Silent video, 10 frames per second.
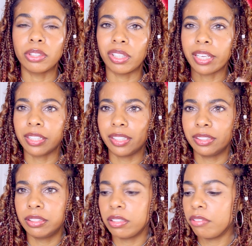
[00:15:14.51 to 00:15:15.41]
So like
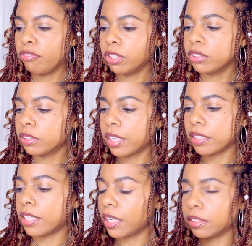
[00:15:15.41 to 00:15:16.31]
it feels
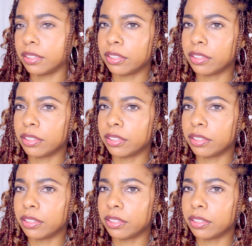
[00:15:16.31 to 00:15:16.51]
like nice.